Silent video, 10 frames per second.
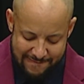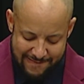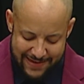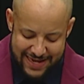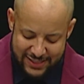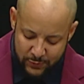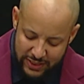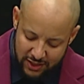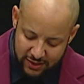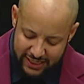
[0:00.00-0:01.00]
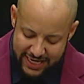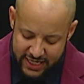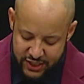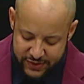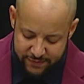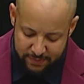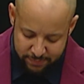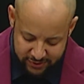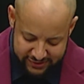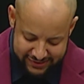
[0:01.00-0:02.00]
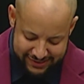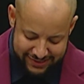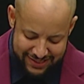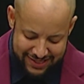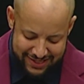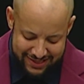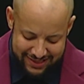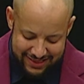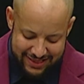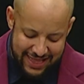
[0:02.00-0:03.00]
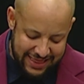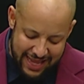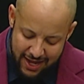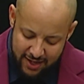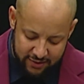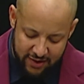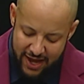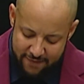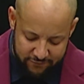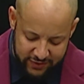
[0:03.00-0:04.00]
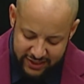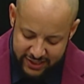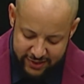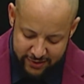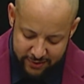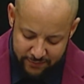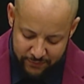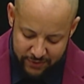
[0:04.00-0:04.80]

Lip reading: And as we look at each of the books that they honor every year,